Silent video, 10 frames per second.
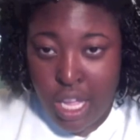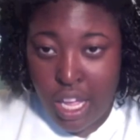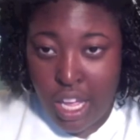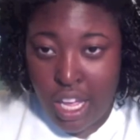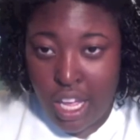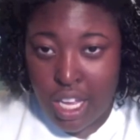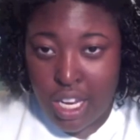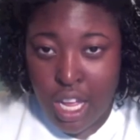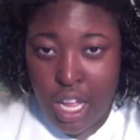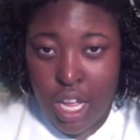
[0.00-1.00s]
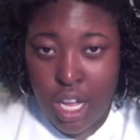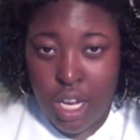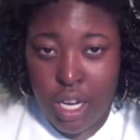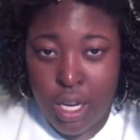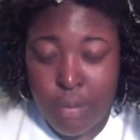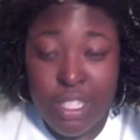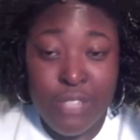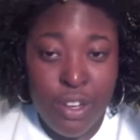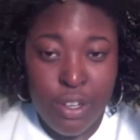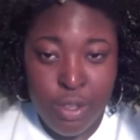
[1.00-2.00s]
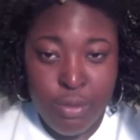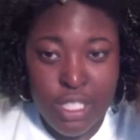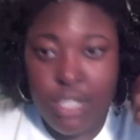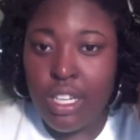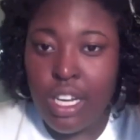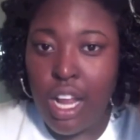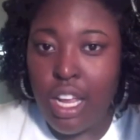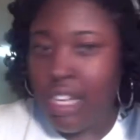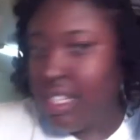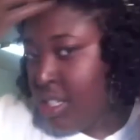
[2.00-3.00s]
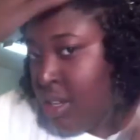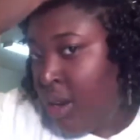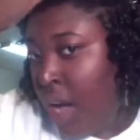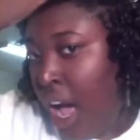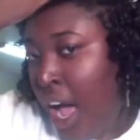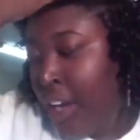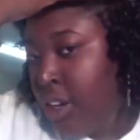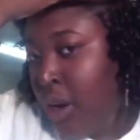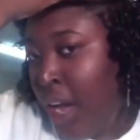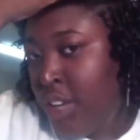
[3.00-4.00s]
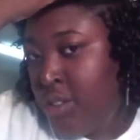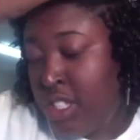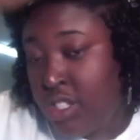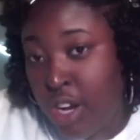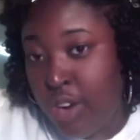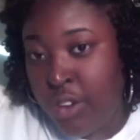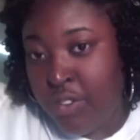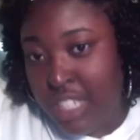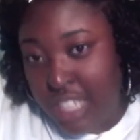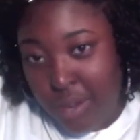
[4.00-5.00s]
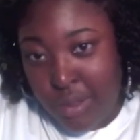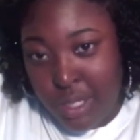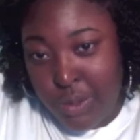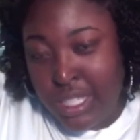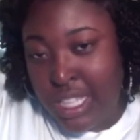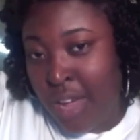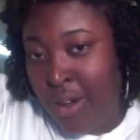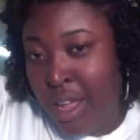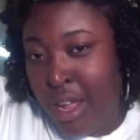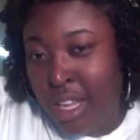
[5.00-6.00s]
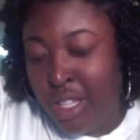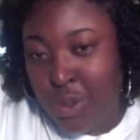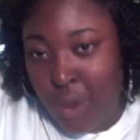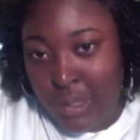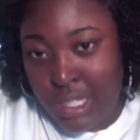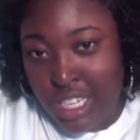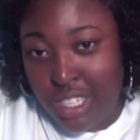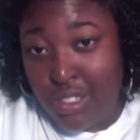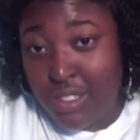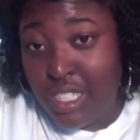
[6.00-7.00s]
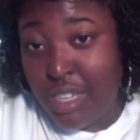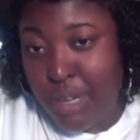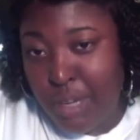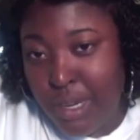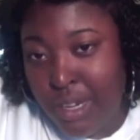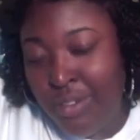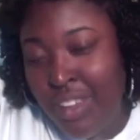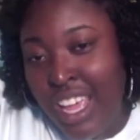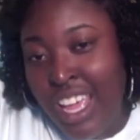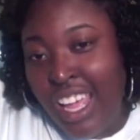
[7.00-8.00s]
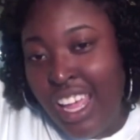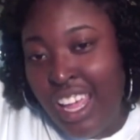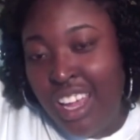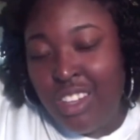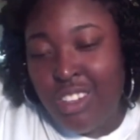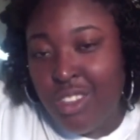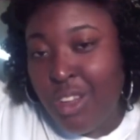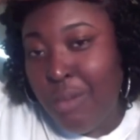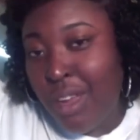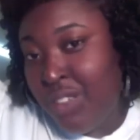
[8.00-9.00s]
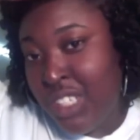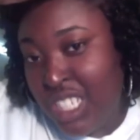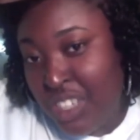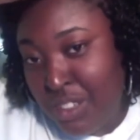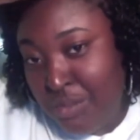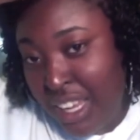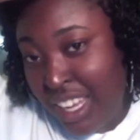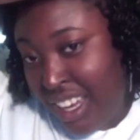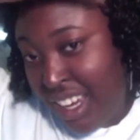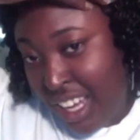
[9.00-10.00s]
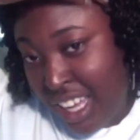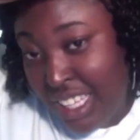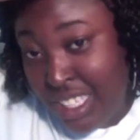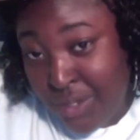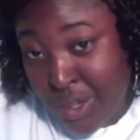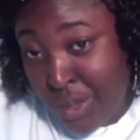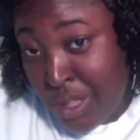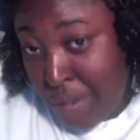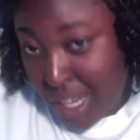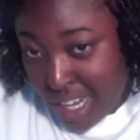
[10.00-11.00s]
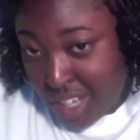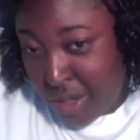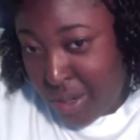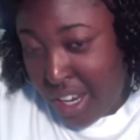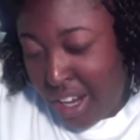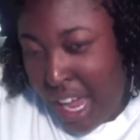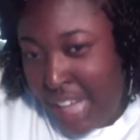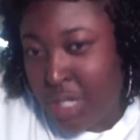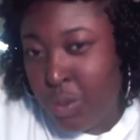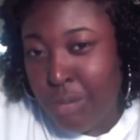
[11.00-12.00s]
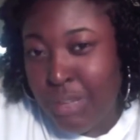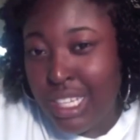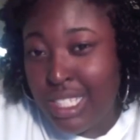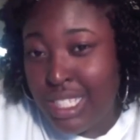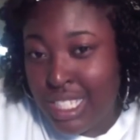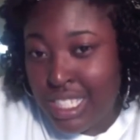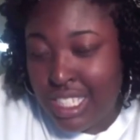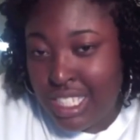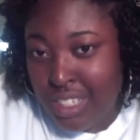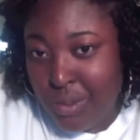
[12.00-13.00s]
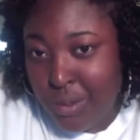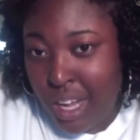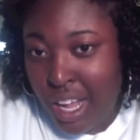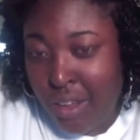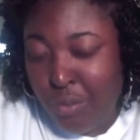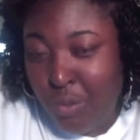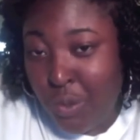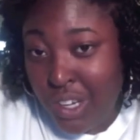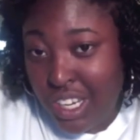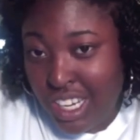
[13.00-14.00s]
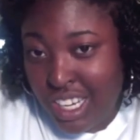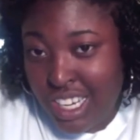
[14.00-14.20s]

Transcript: and it's very humid down here in Atlanta. So I know I usually start off the day with the twist out, and 2 hours later it turns into a big puff. And although I'm never ashamed of my hair and I interview with my natural hair, I just want to be consistent when I'm working,